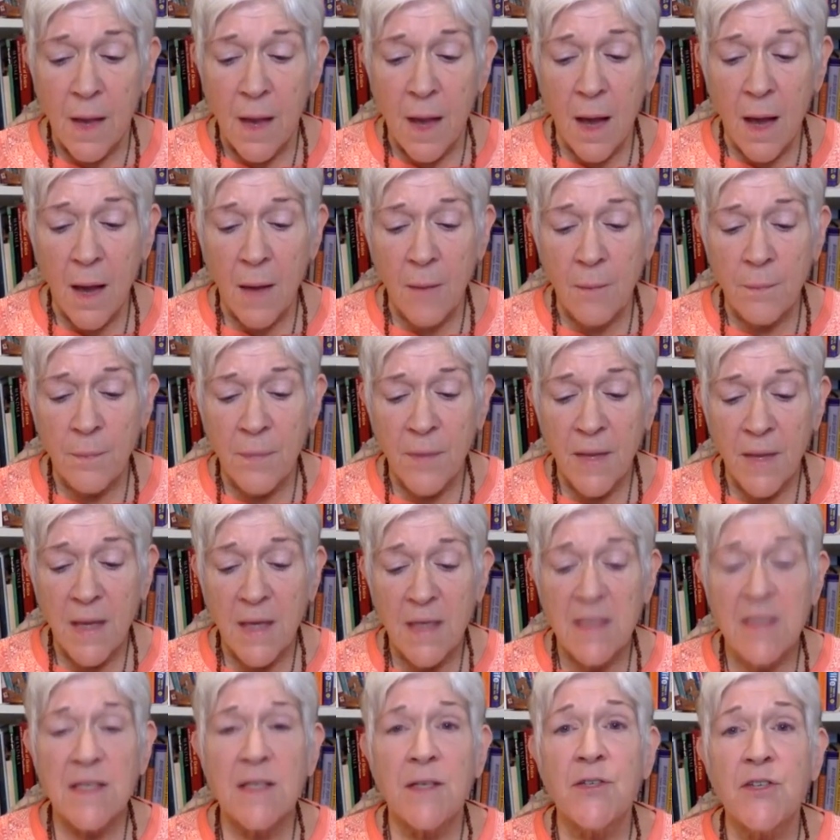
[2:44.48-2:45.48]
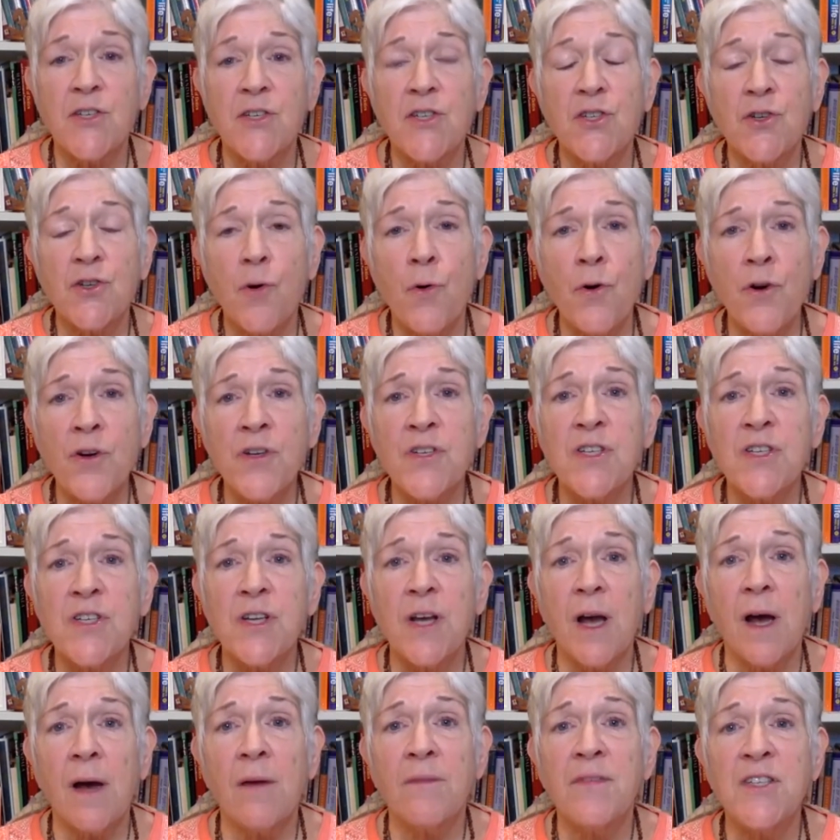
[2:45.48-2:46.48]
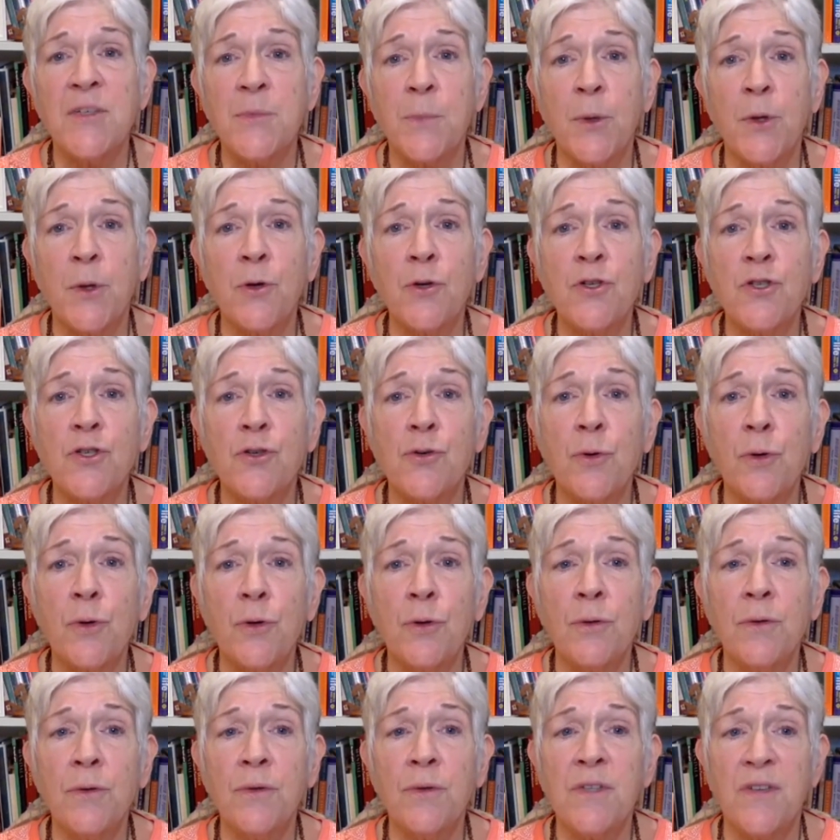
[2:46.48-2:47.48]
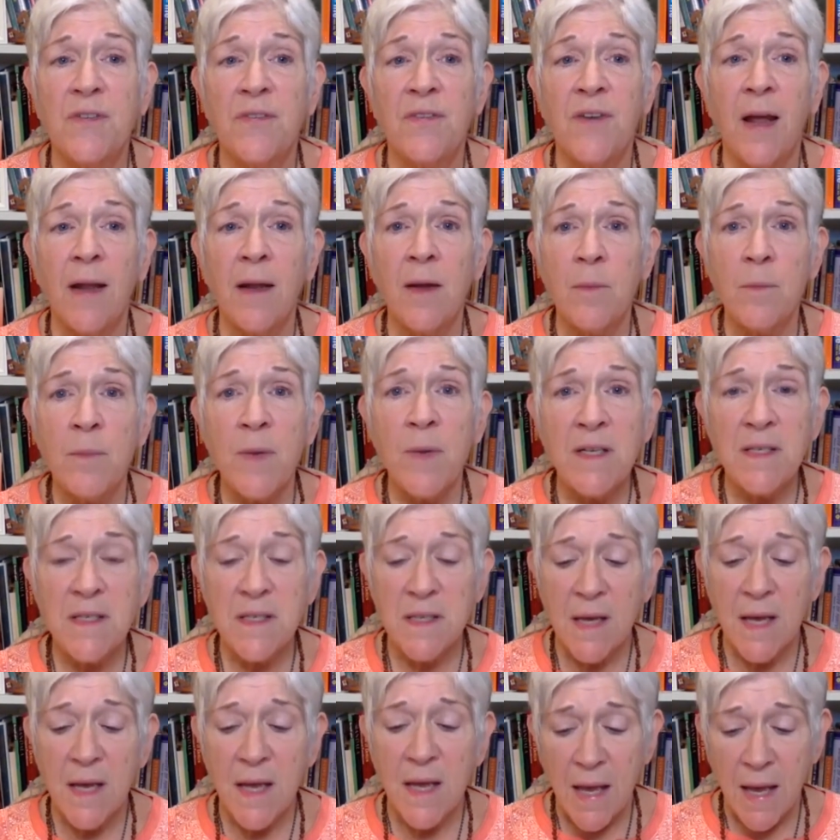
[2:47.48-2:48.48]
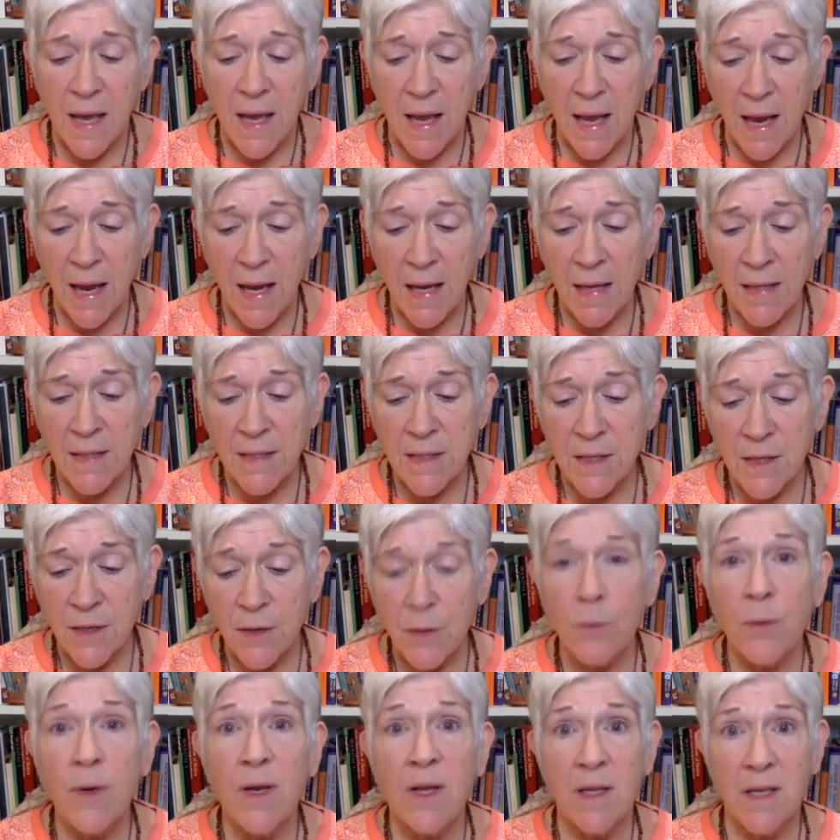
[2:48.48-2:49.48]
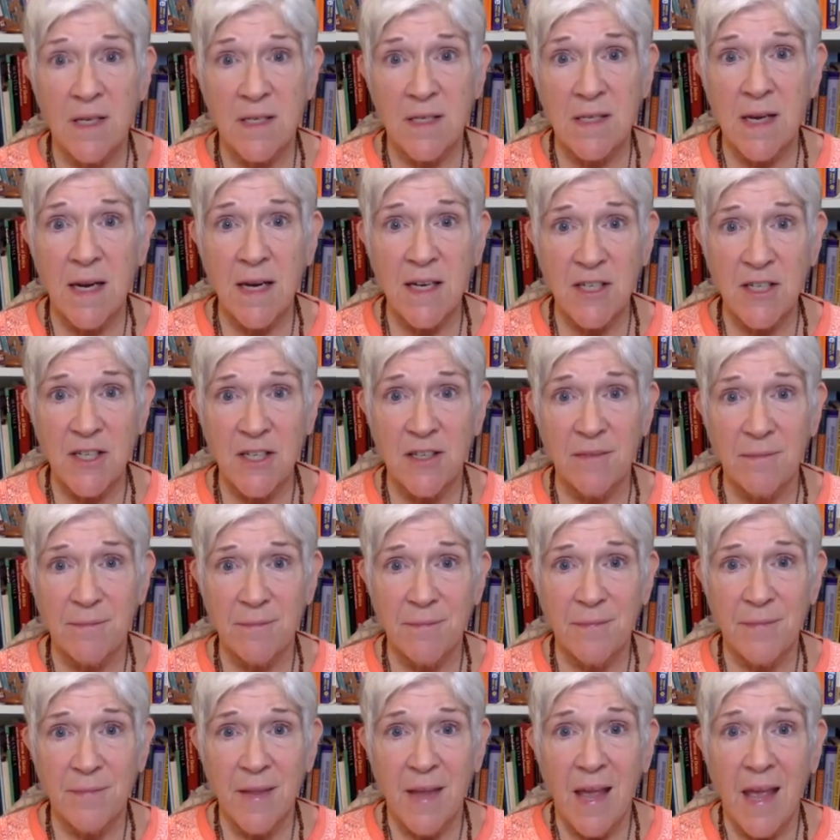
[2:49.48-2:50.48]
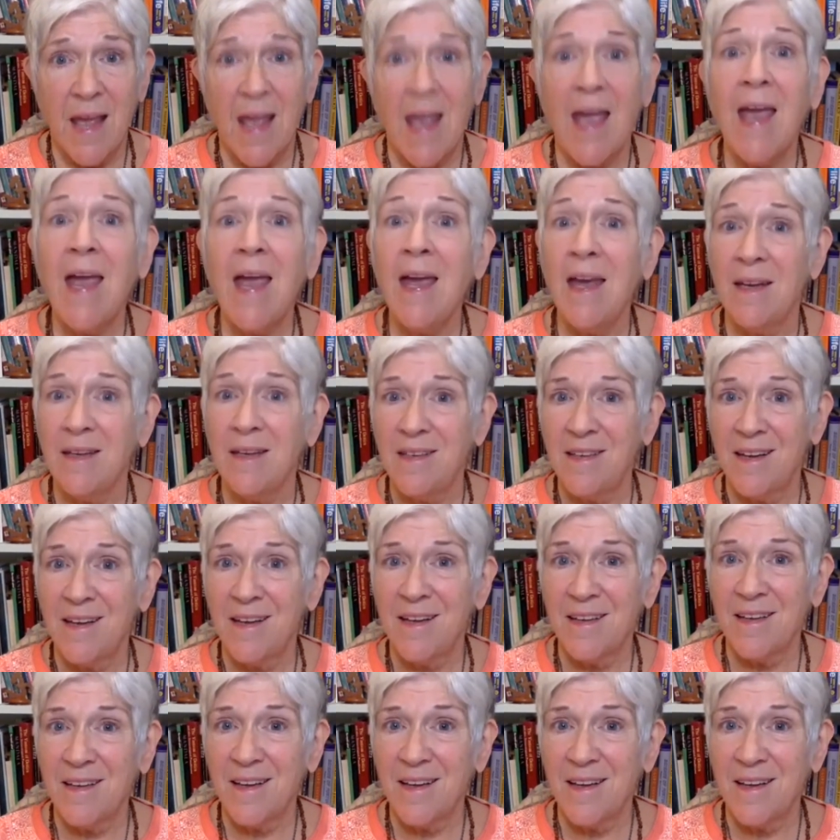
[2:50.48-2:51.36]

It is the source of spiritual development and realization and